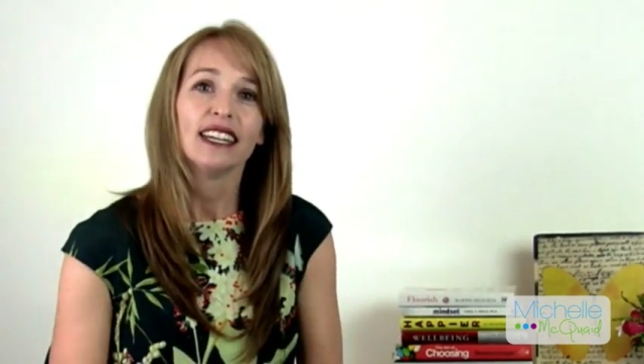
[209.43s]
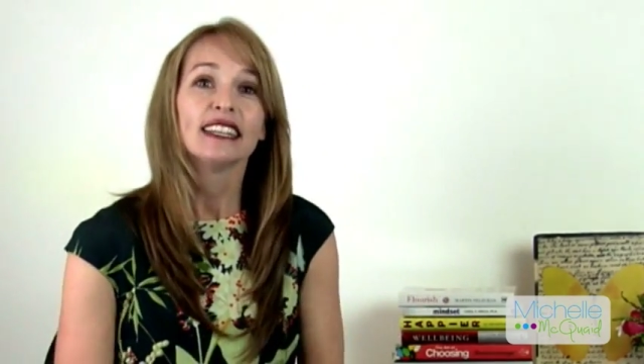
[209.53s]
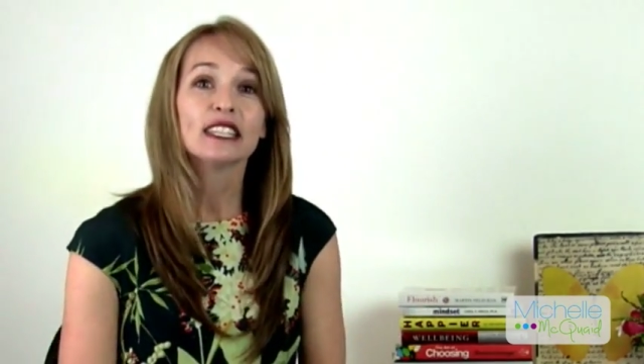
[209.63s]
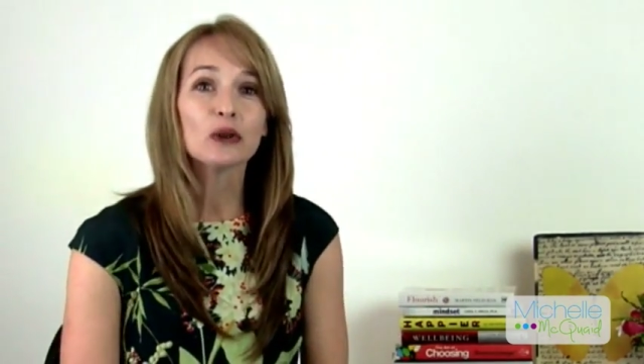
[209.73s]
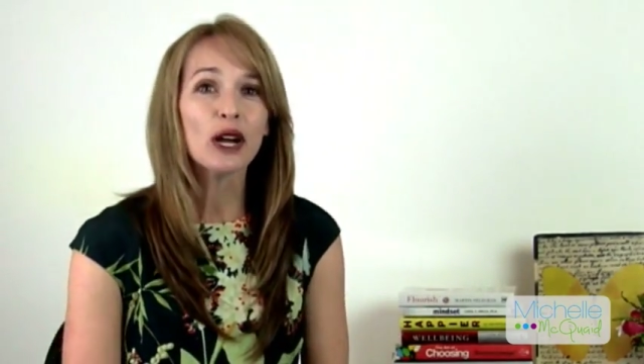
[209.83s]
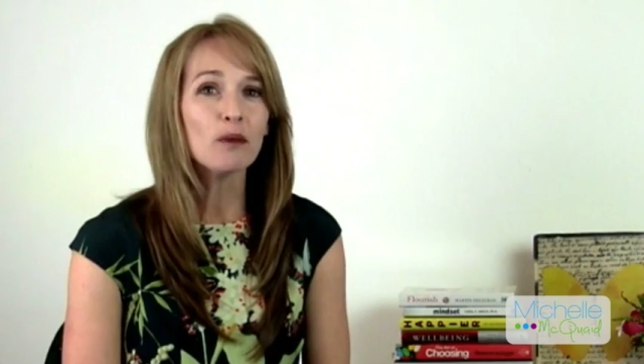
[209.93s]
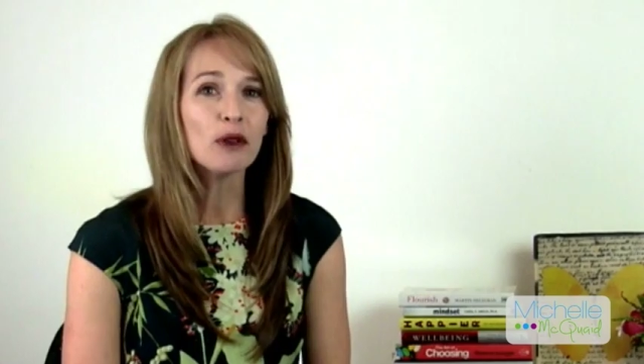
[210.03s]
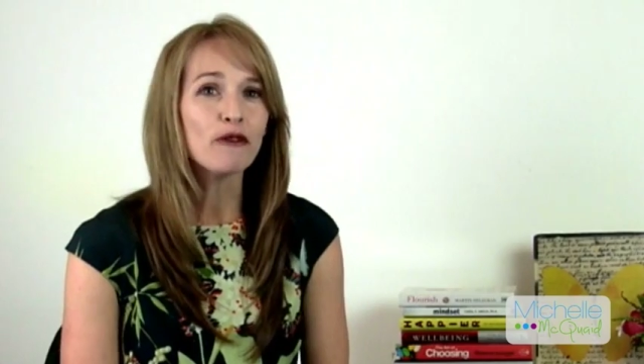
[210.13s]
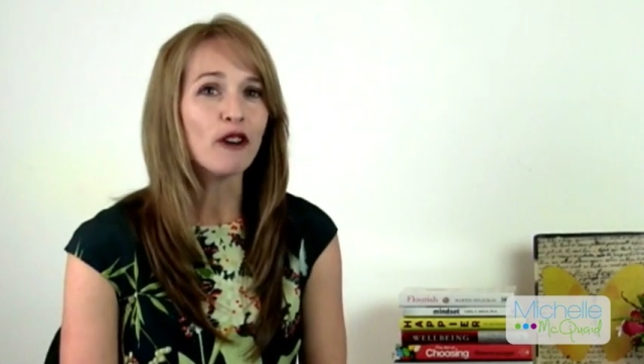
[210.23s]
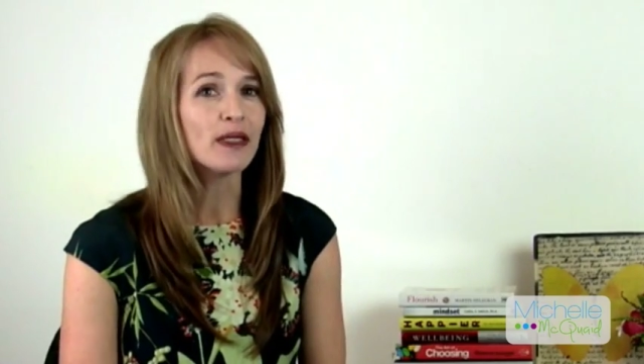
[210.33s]
This will help
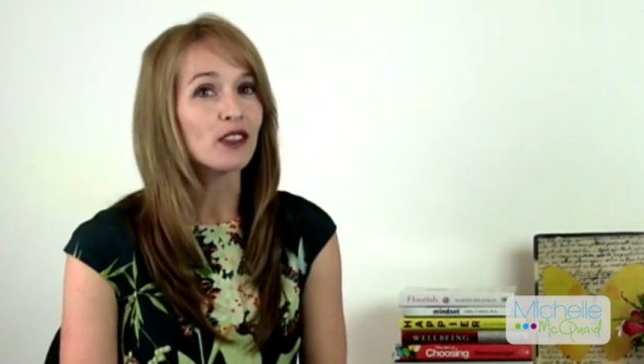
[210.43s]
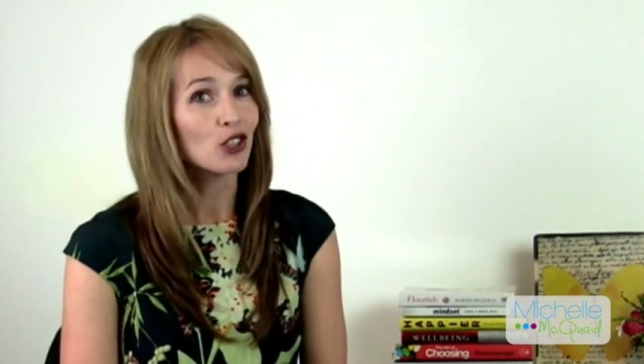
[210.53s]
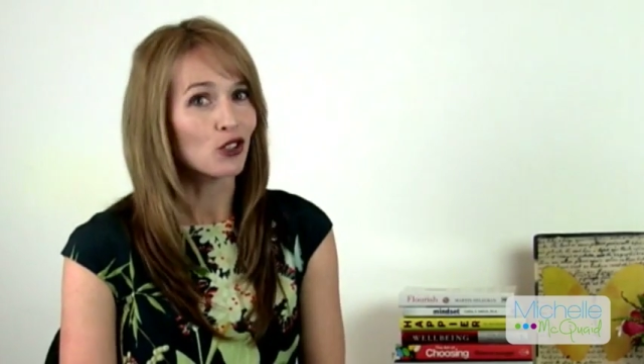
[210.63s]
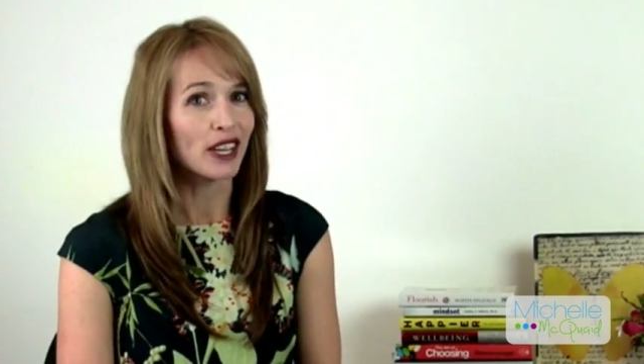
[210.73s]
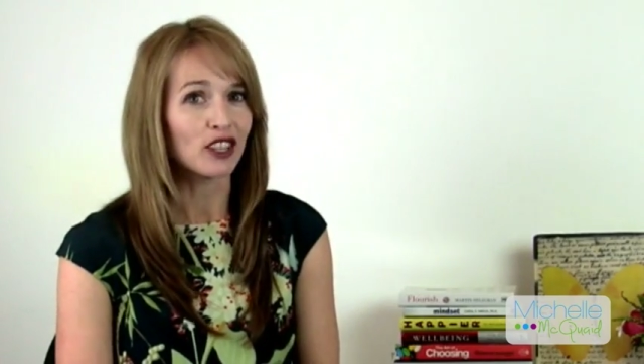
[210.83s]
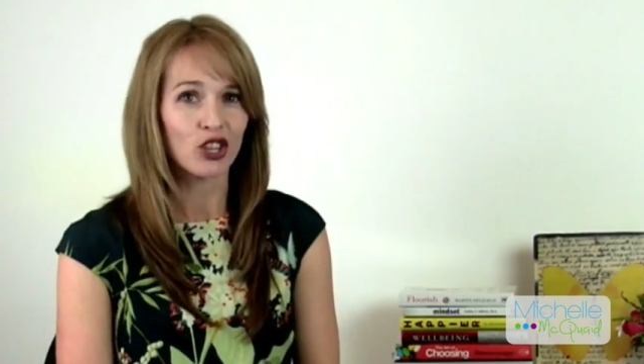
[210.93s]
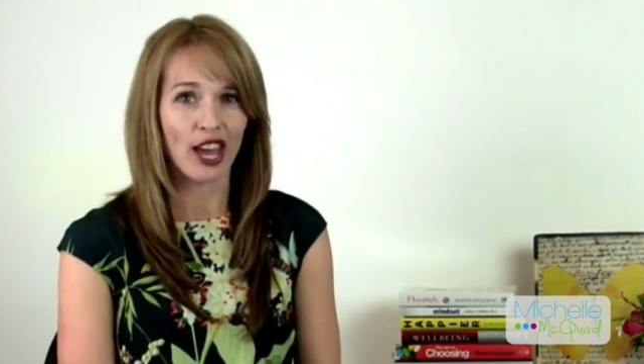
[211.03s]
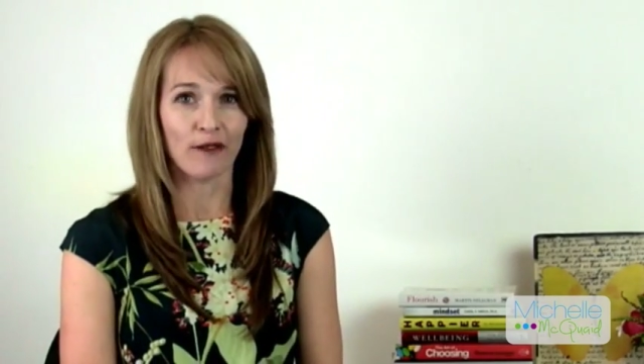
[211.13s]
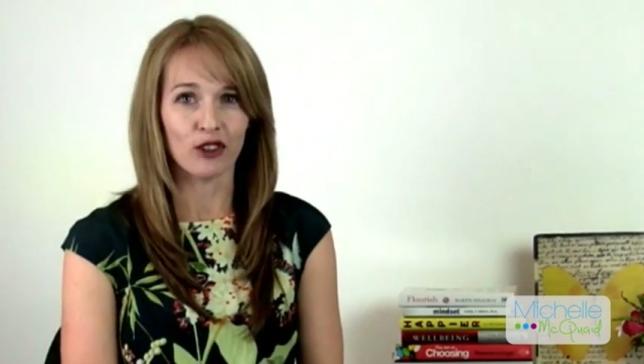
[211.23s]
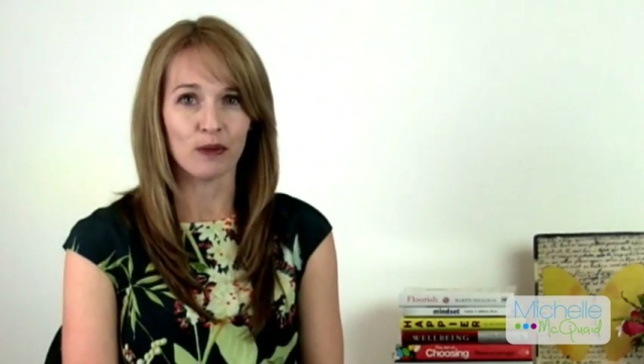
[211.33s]
you find the strengths you
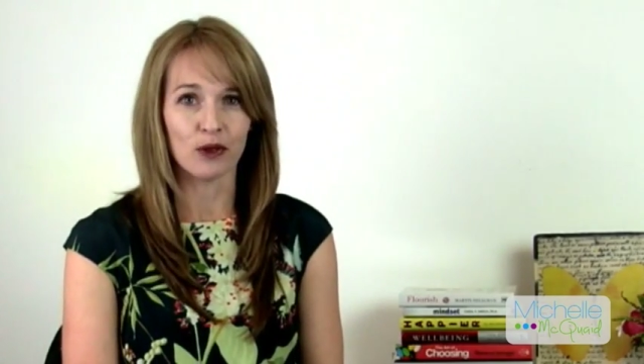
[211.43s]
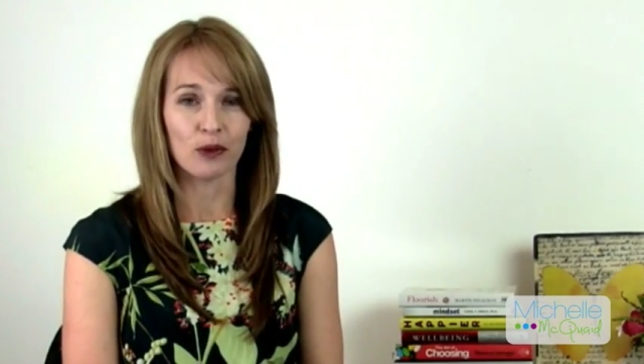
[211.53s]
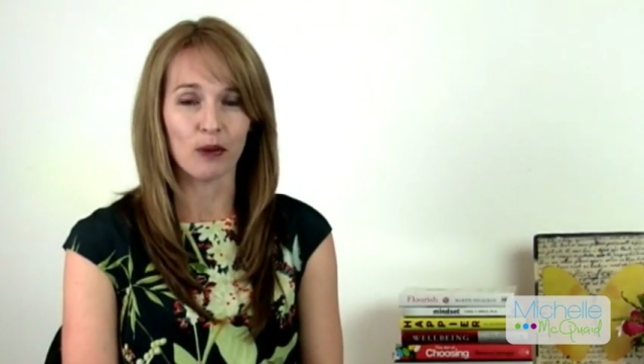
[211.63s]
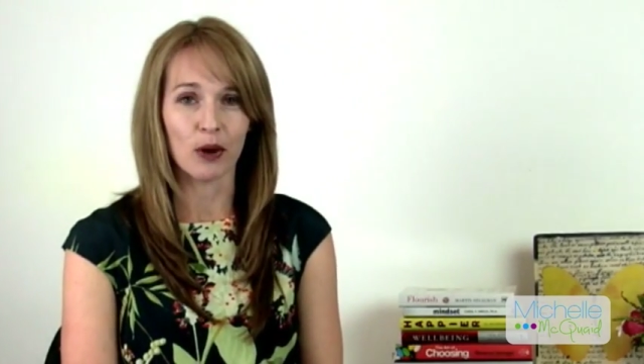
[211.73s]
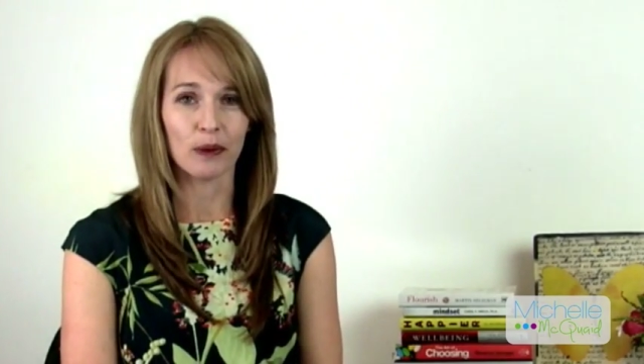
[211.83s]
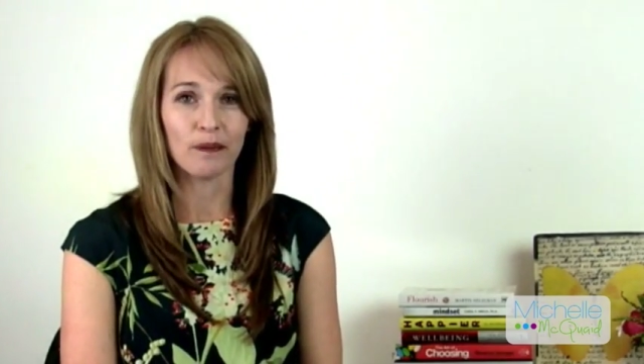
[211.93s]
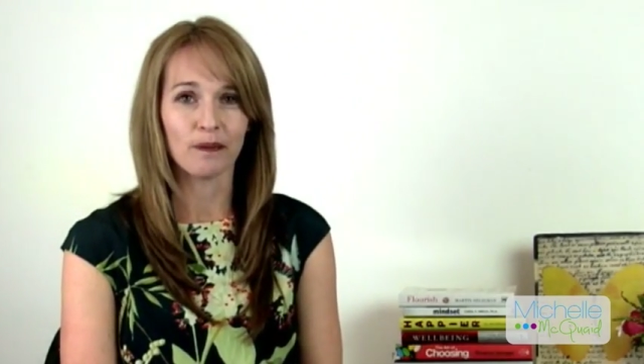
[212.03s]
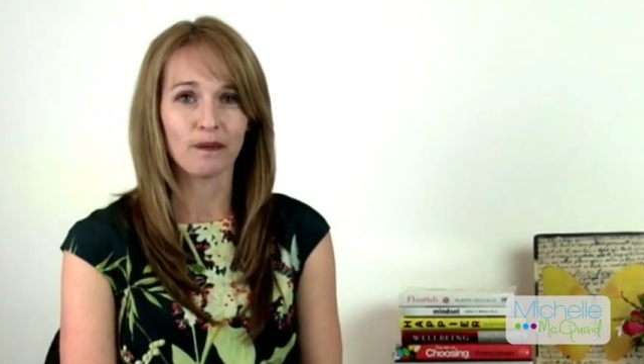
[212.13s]
have to build upon.